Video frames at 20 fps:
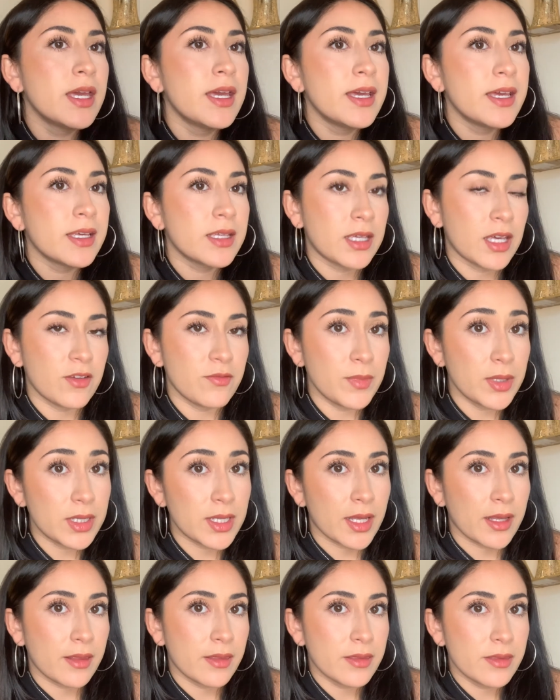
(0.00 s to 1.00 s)
Gave me
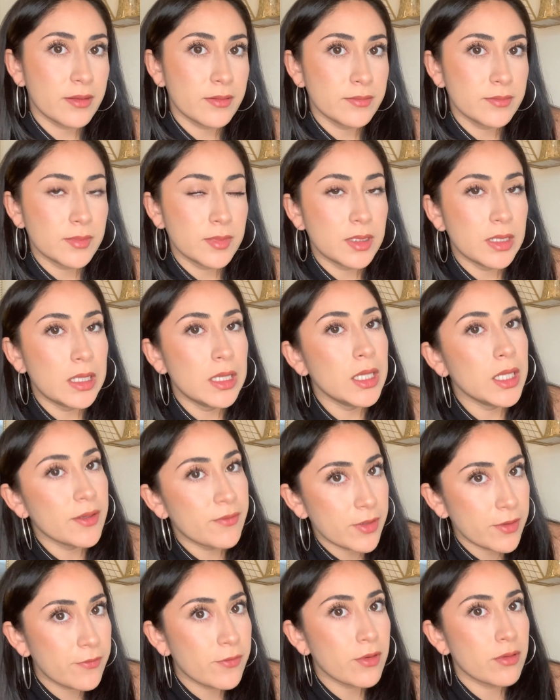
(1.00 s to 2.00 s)
length.
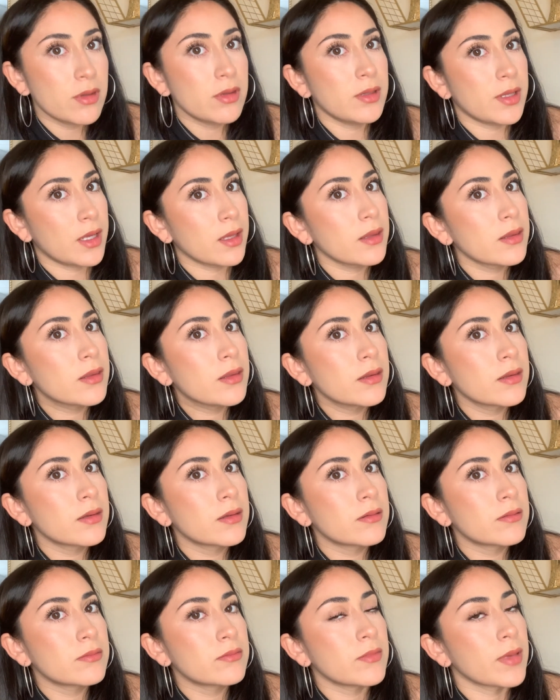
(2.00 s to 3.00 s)
Living for the length.
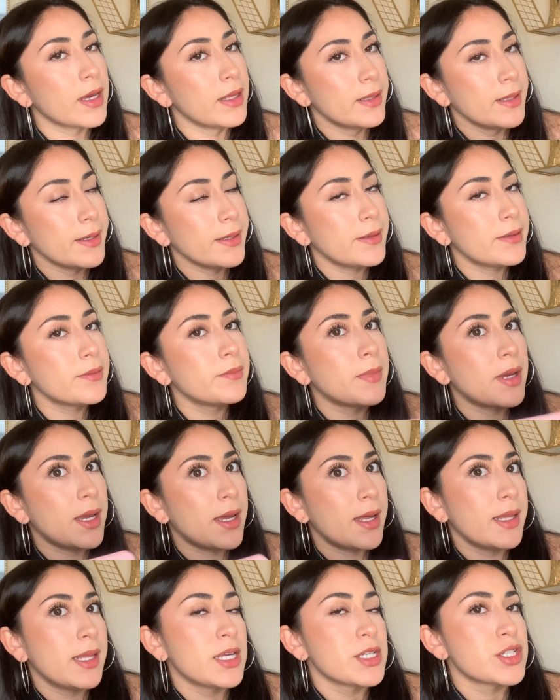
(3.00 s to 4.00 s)
I like my
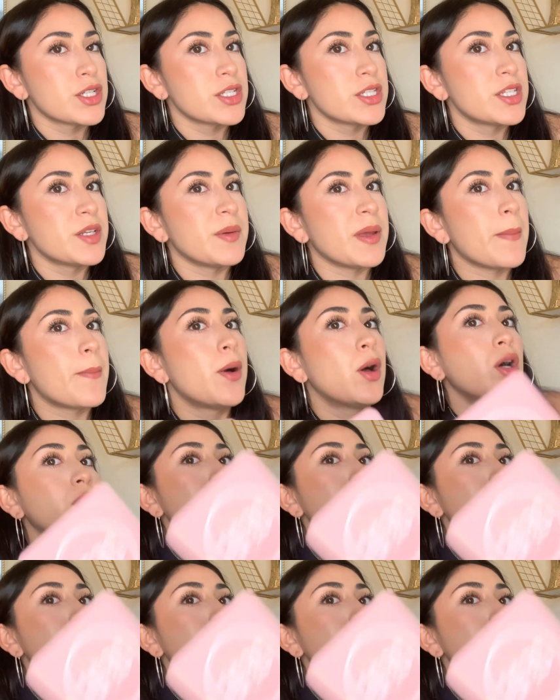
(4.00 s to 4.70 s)
eyelashes to be pulled